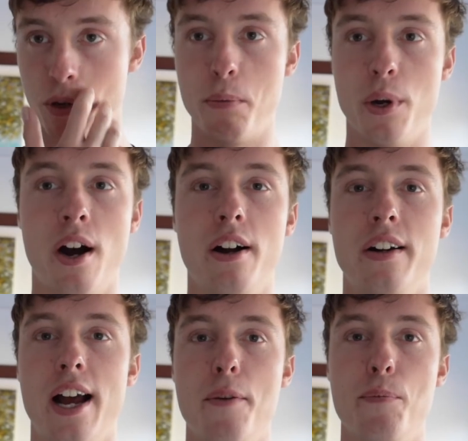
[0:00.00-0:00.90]
we put
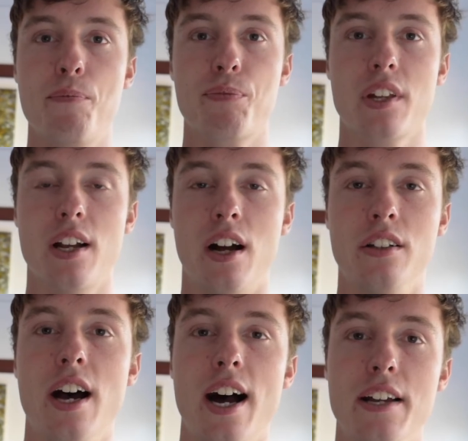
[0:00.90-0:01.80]
our
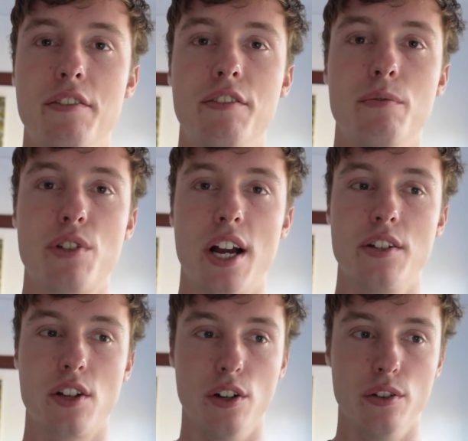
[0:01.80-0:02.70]
live
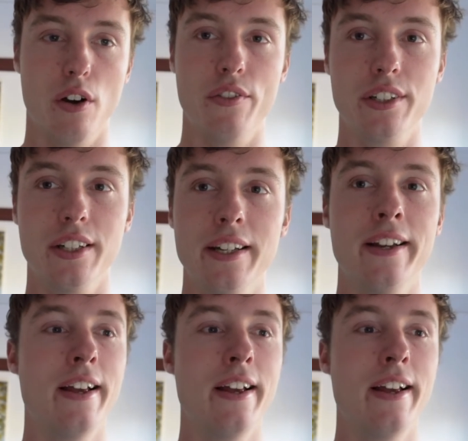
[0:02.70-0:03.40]
sites on, obviously.